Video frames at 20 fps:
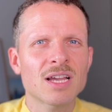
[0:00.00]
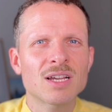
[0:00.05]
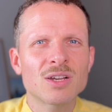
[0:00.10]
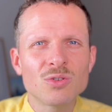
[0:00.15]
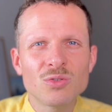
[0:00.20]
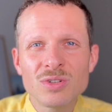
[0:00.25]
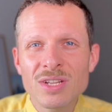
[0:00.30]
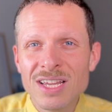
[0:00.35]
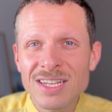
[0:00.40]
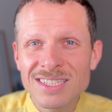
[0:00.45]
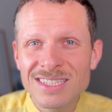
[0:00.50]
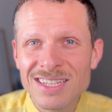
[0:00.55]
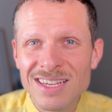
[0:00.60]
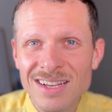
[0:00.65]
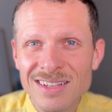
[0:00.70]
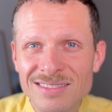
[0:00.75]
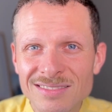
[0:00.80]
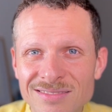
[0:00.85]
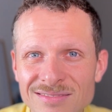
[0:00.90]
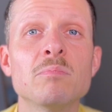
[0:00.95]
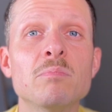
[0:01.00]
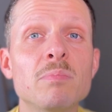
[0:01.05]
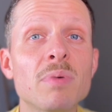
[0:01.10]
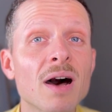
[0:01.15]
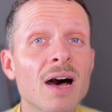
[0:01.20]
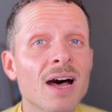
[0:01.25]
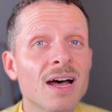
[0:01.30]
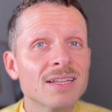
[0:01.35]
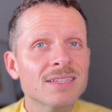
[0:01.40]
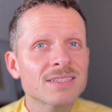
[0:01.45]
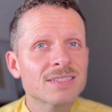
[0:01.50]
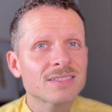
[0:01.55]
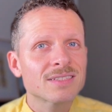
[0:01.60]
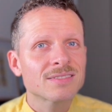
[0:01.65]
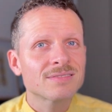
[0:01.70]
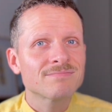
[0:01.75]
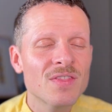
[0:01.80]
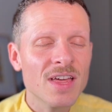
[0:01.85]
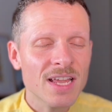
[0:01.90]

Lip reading: good idea, but